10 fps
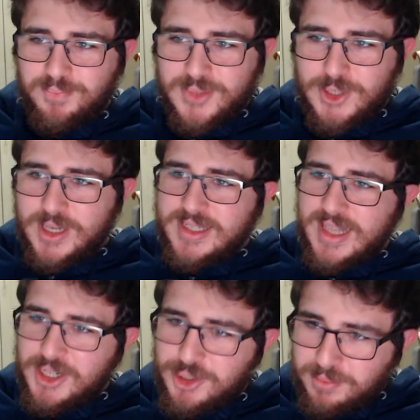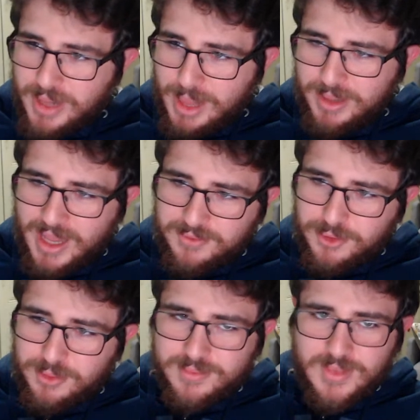translation
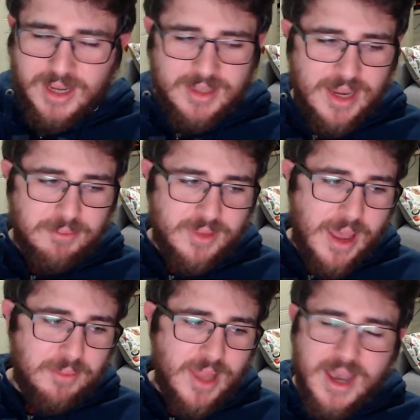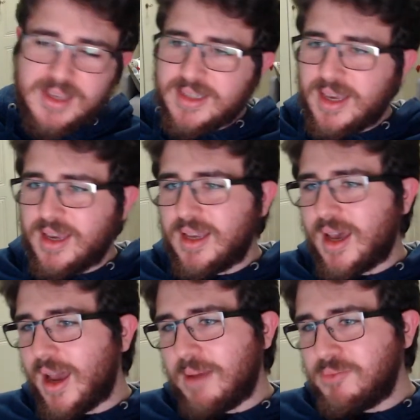platform. Them lies.
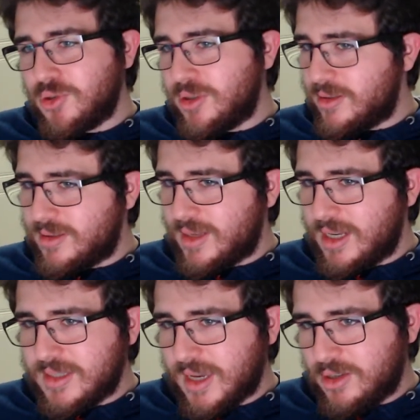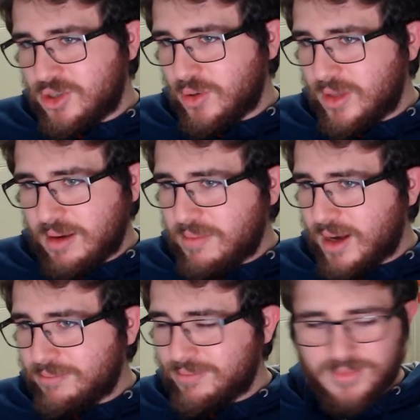I'm sure there's an inside joke there, but
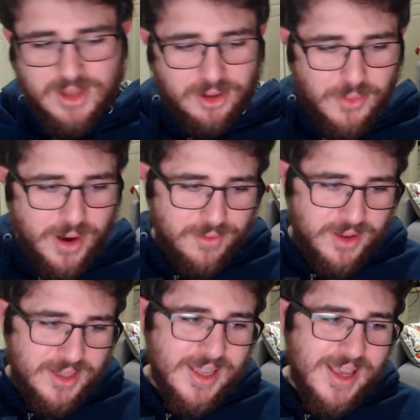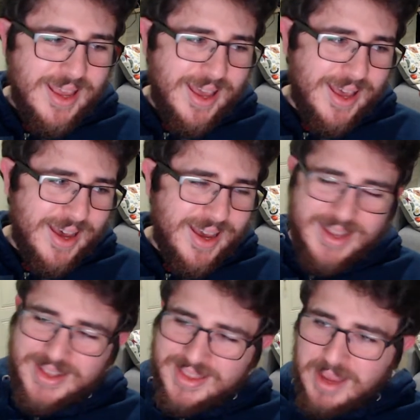I'm not aware of it.
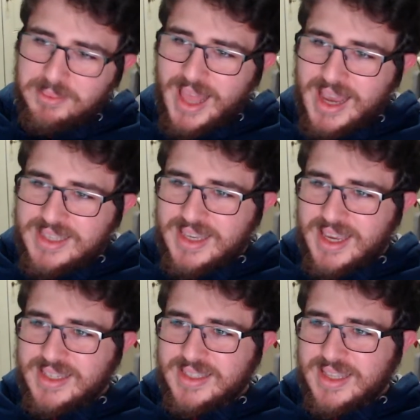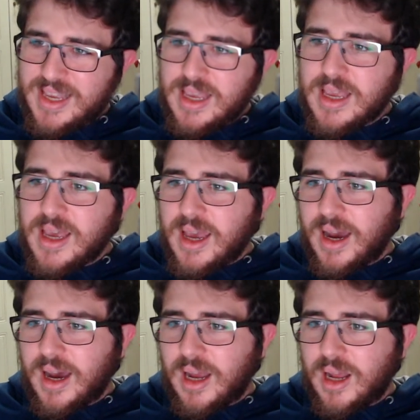Them lies is the
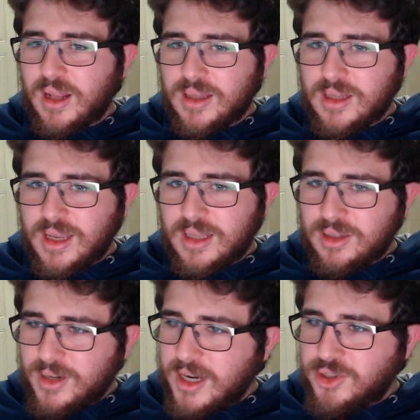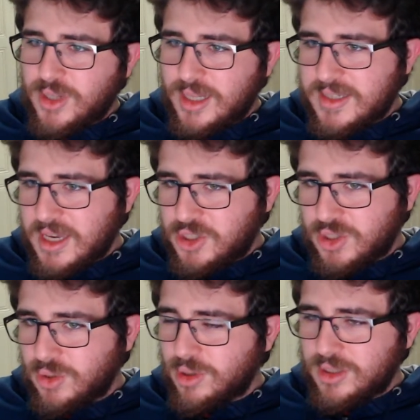
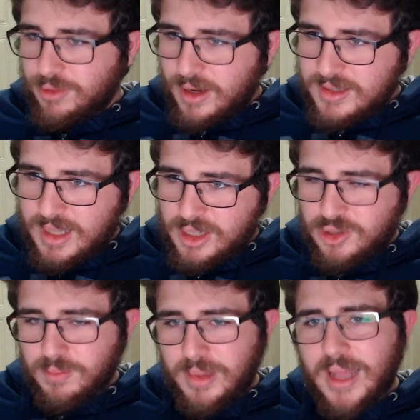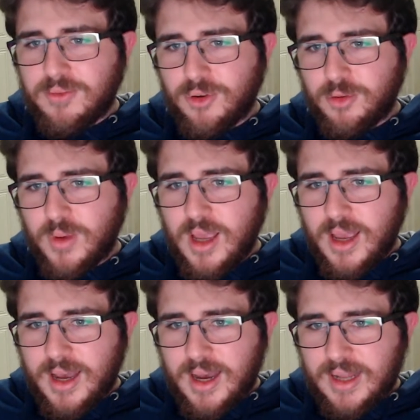internationalization or translation platform
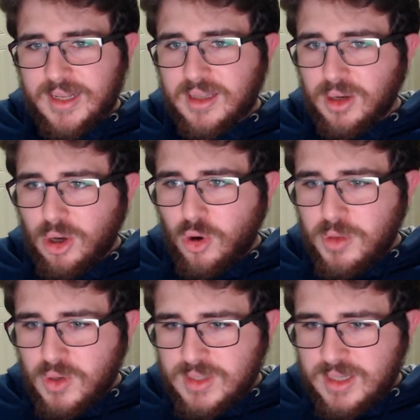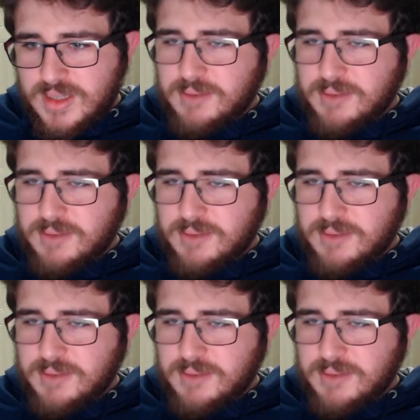that GNOME uses,